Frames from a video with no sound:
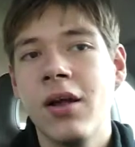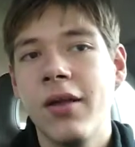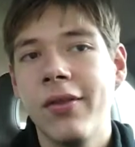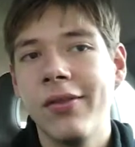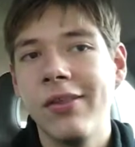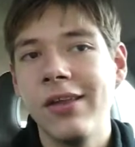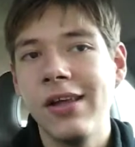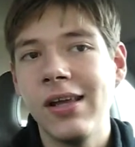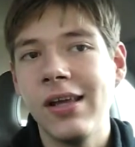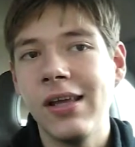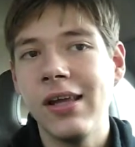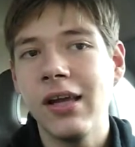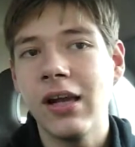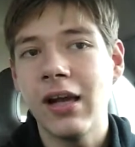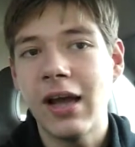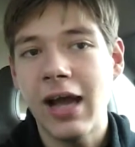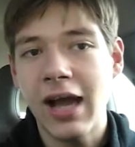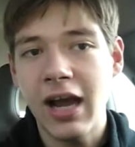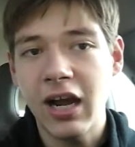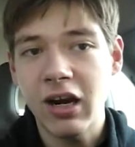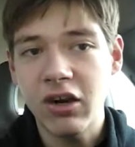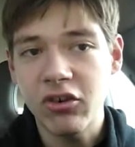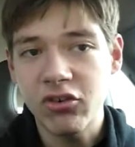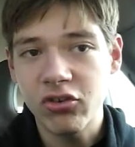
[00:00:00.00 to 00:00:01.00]
The
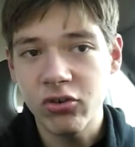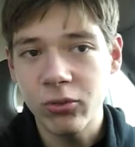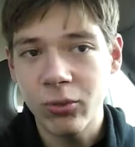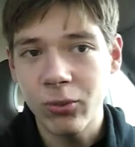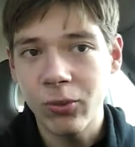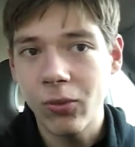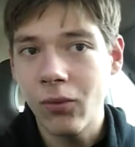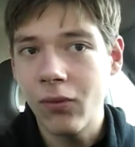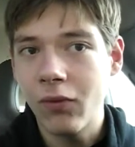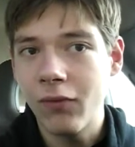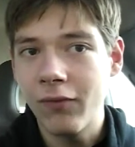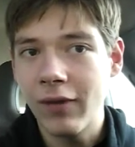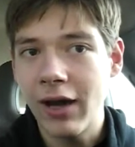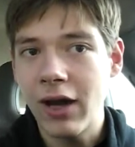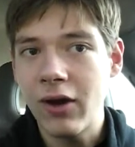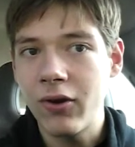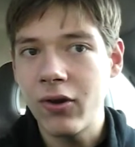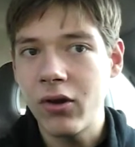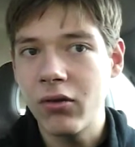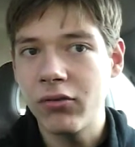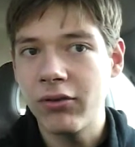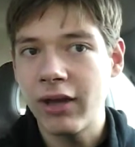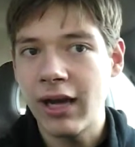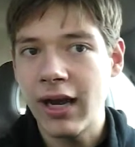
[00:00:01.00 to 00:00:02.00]
actual
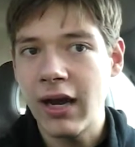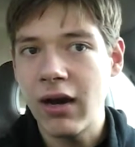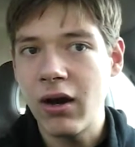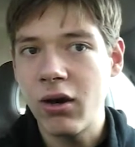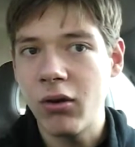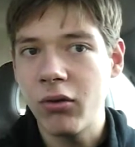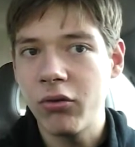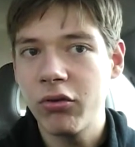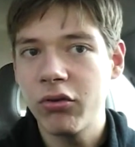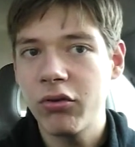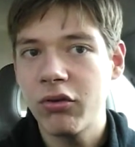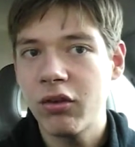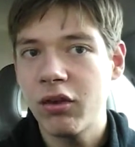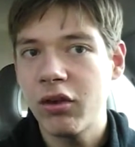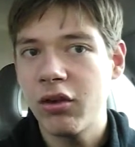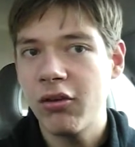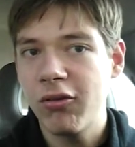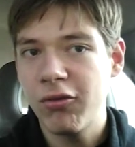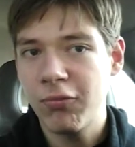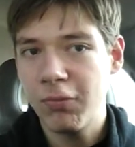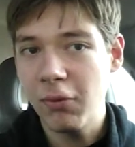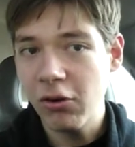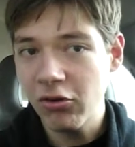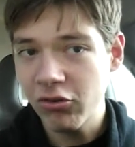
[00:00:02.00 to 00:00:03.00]
value of the house,
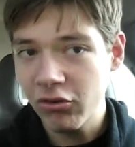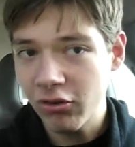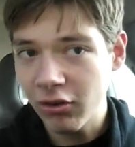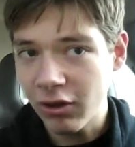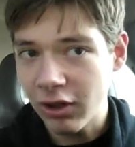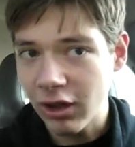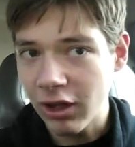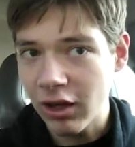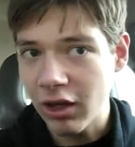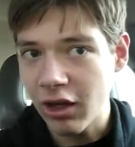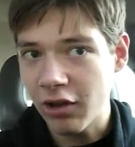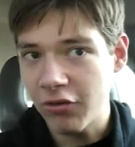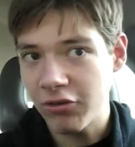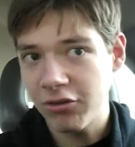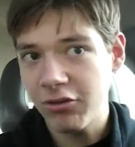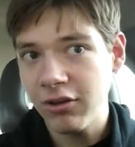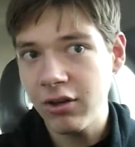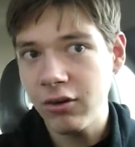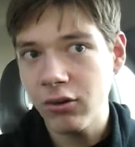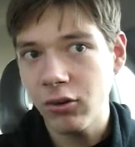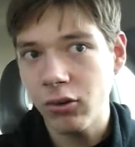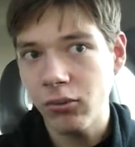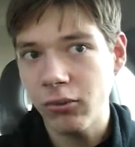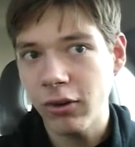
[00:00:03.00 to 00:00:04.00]
especially a
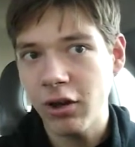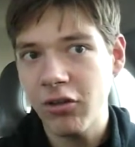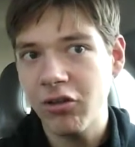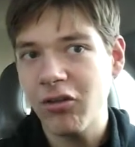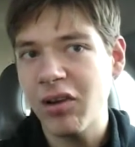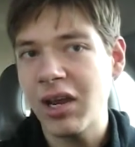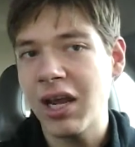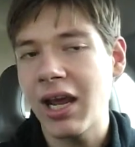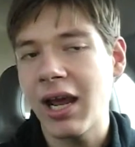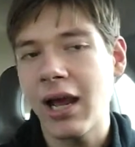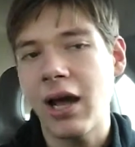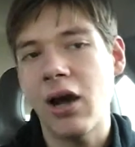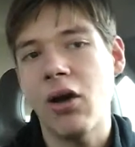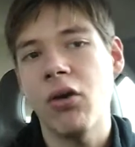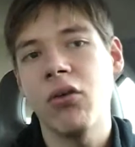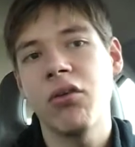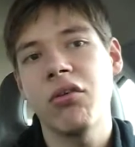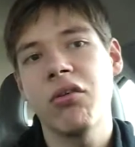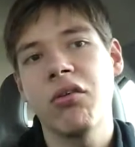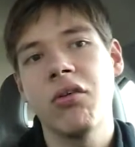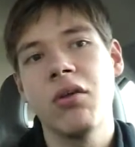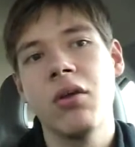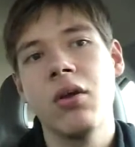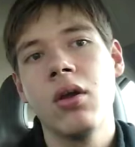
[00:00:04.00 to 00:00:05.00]
single resident
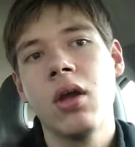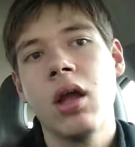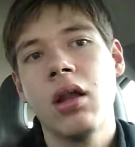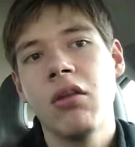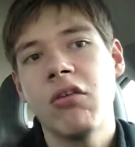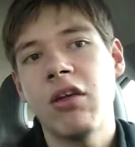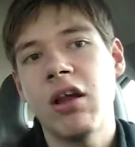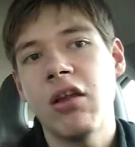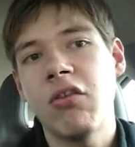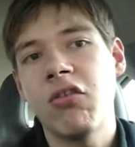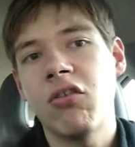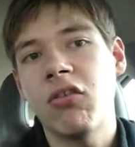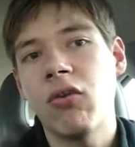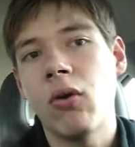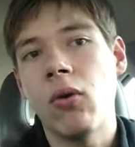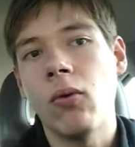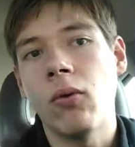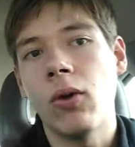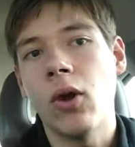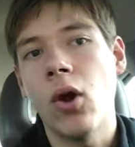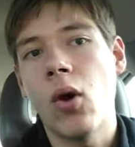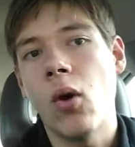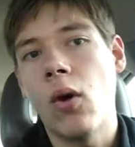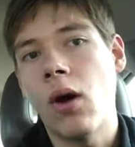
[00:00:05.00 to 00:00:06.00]
house, tends
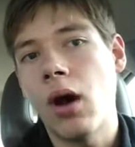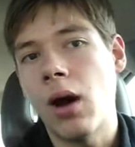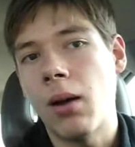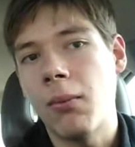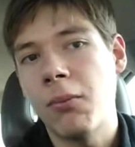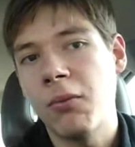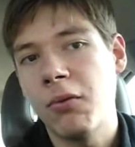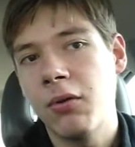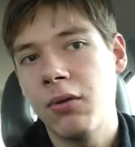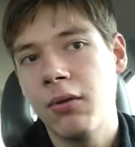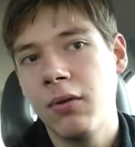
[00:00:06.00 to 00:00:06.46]
to go up